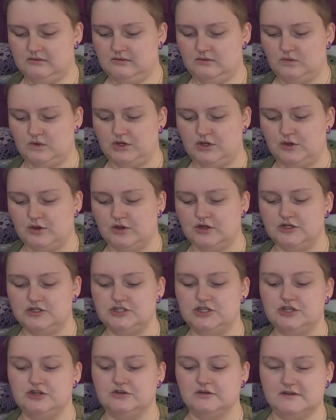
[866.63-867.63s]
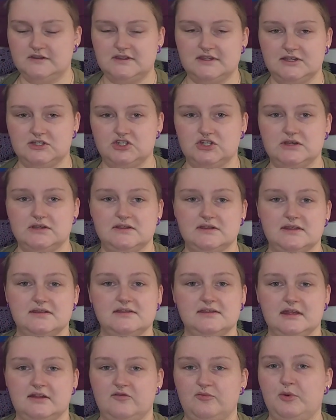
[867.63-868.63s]
When you go to do your stitches,
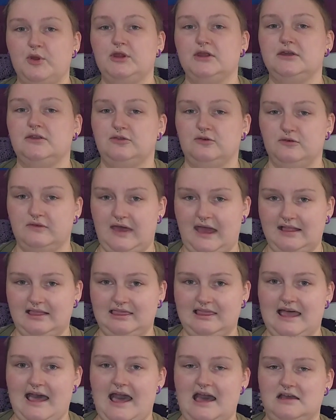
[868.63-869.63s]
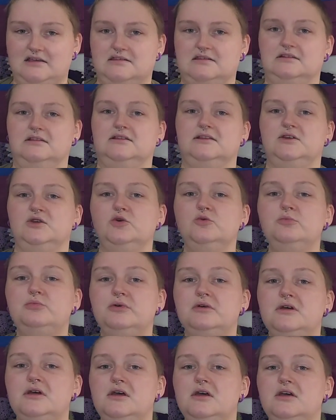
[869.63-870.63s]
instead of pulling through that last loop,
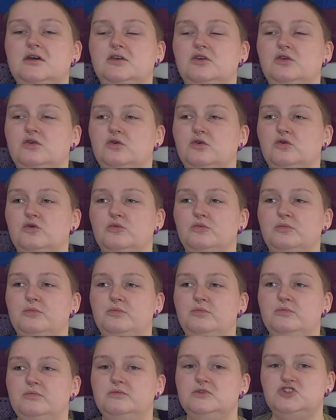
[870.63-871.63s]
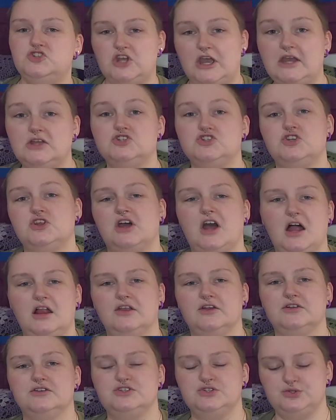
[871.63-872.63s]
you change the
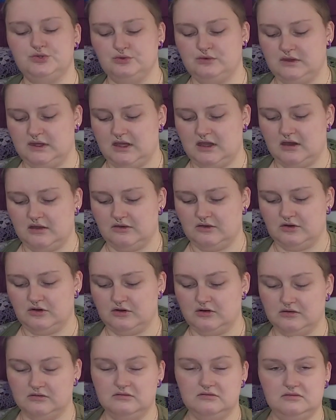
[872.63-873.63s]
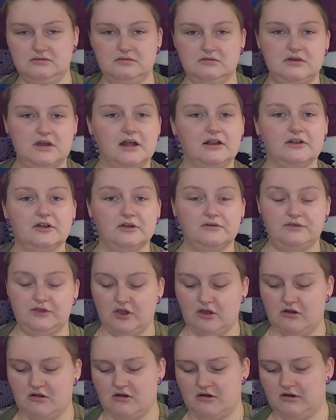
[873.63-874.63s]
color to the other color of
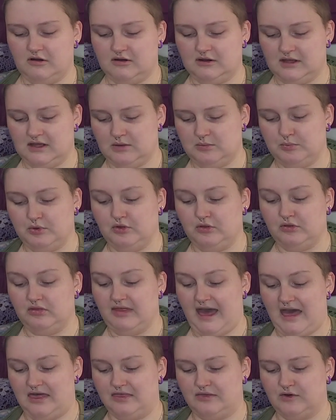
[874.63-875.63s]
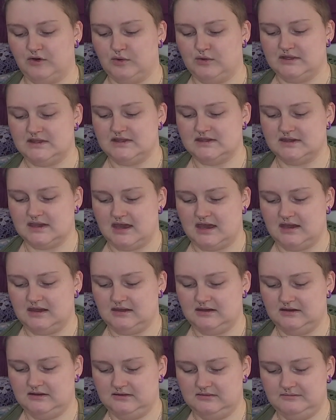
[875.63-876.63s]
yarn and pull that through
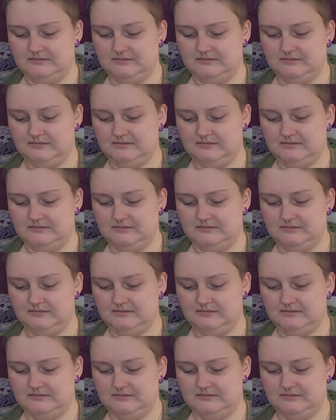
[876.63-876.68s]
instead.